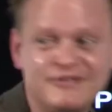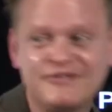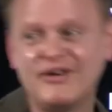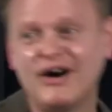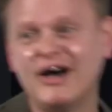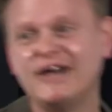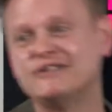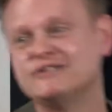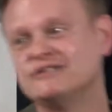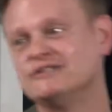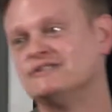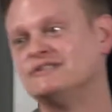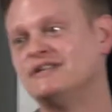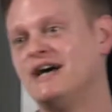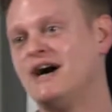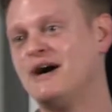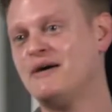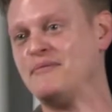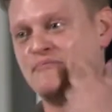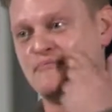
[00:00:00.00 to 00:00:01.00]
and final
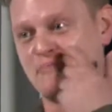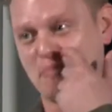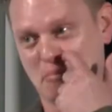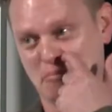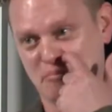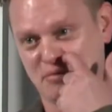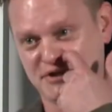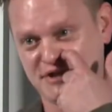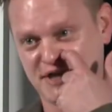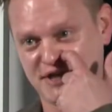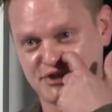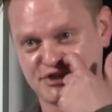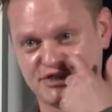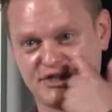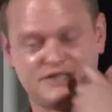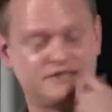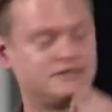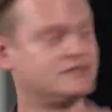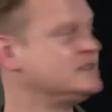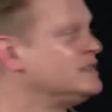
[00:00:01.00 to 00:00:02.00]

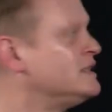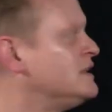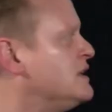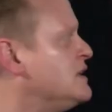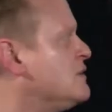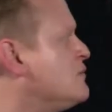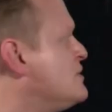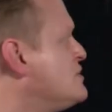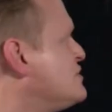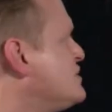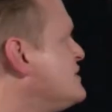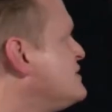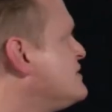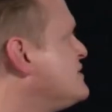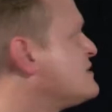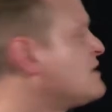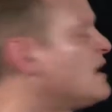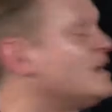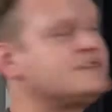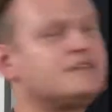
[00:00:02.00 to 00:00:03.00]
prediction, which is
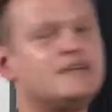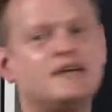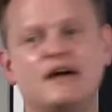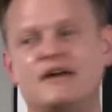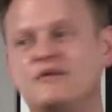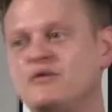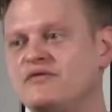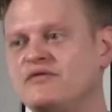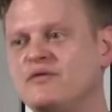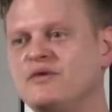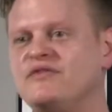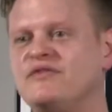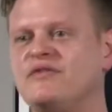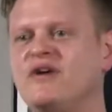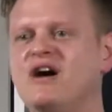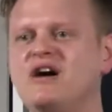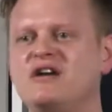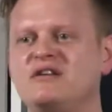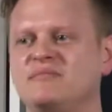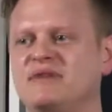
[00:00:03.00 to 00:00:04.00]
this idea, and we've
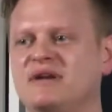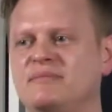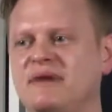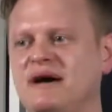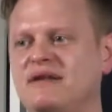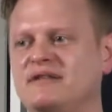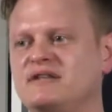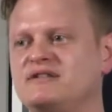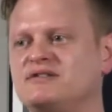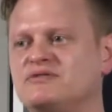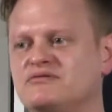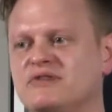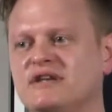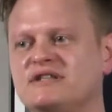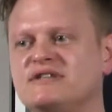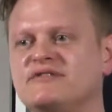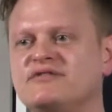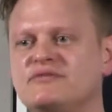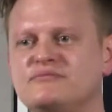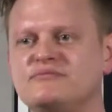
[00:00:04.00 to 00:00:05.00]
heard a bit about this
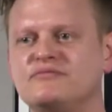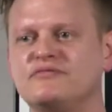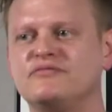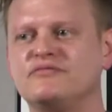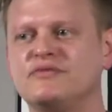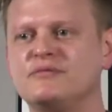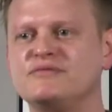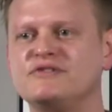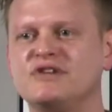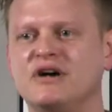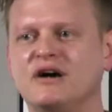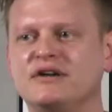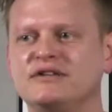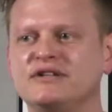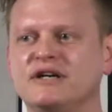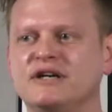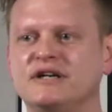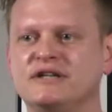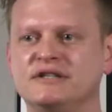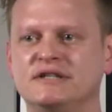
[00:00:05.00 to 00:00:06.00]
already from
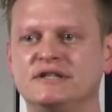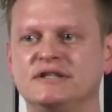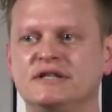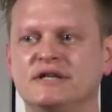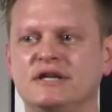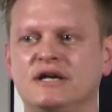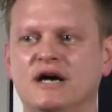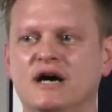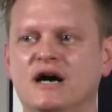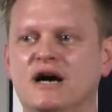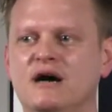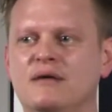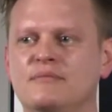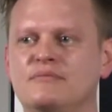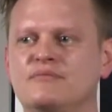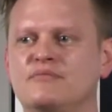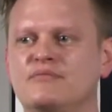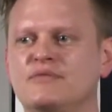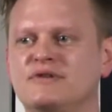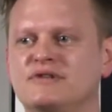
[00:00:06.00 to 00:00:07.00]
Tanya,
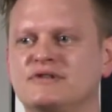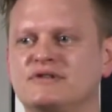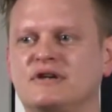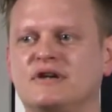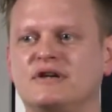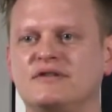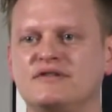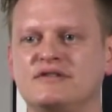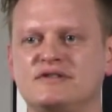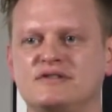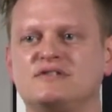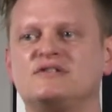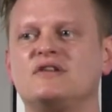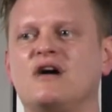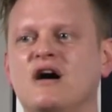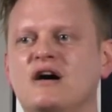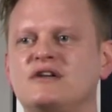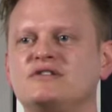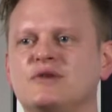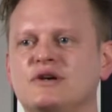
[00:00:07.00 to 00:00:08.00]
with this
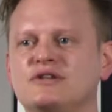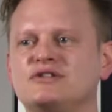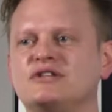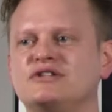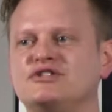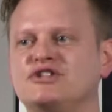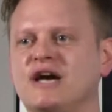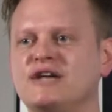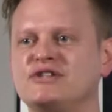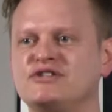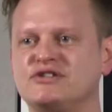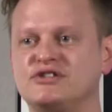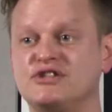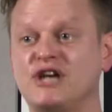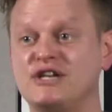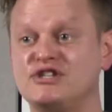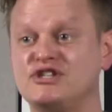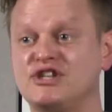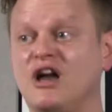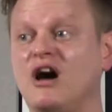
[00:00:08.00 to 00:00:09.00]
desire to actually
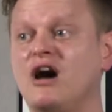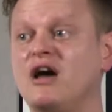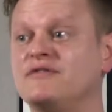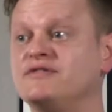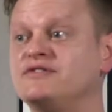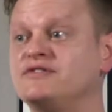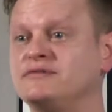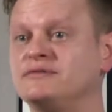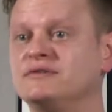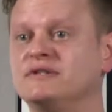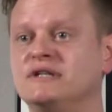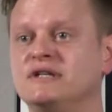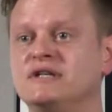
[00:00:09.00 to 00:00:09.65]
change lives.